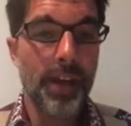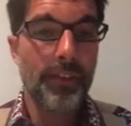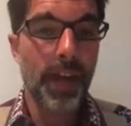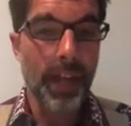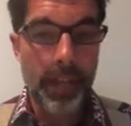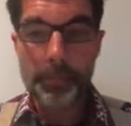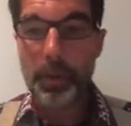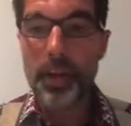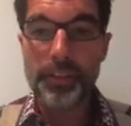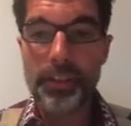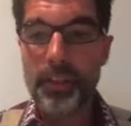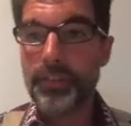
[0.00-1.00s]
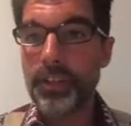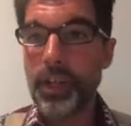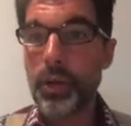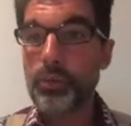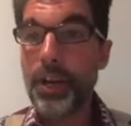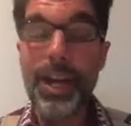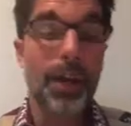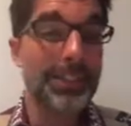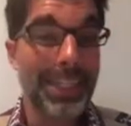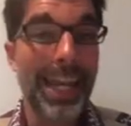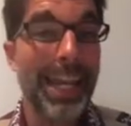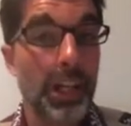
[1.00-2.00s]
I hit pause on this video, and right now it's
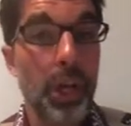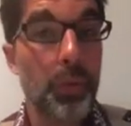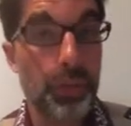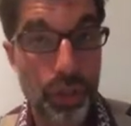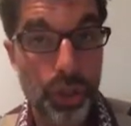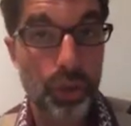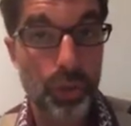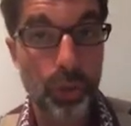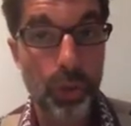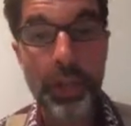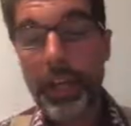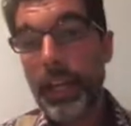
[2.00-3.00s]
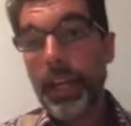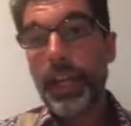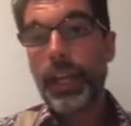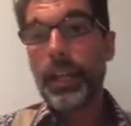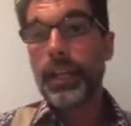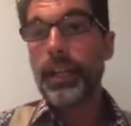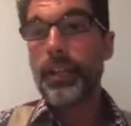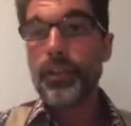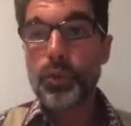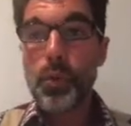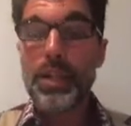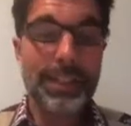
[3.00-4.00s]
8:02. It is
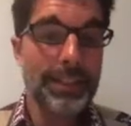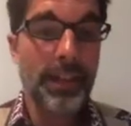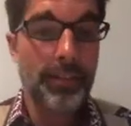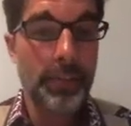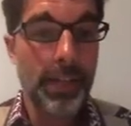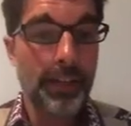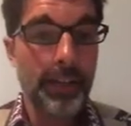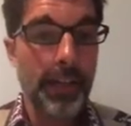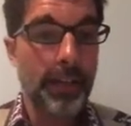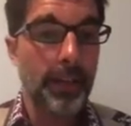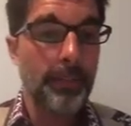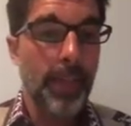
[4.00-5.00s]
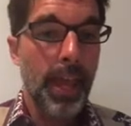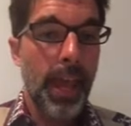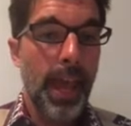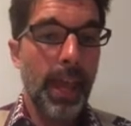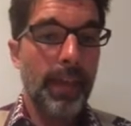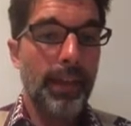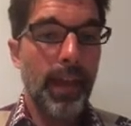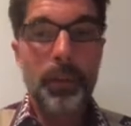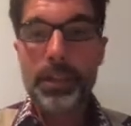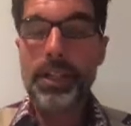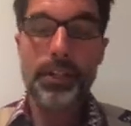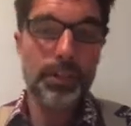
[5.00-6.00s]
27 minutes later, and I went
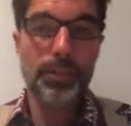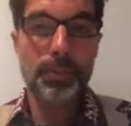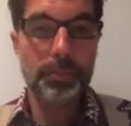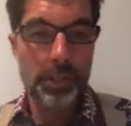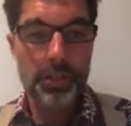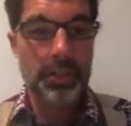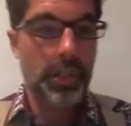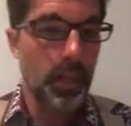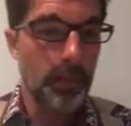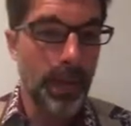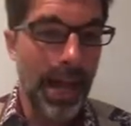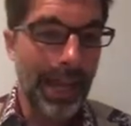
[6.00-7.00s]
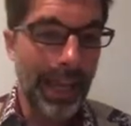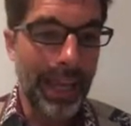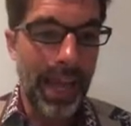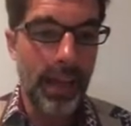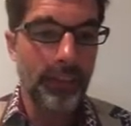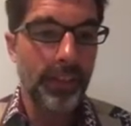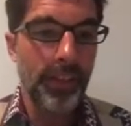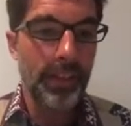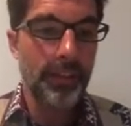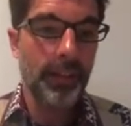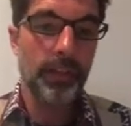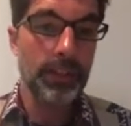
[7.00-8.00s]
down to do some dishes and come back, and everything is
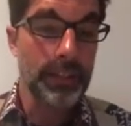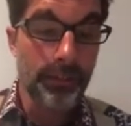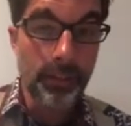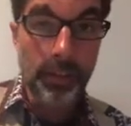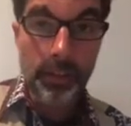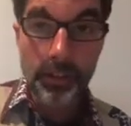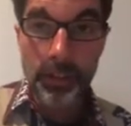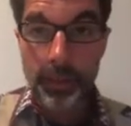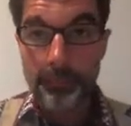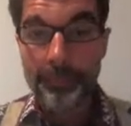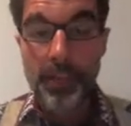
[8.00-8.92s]
here except for Ethereum.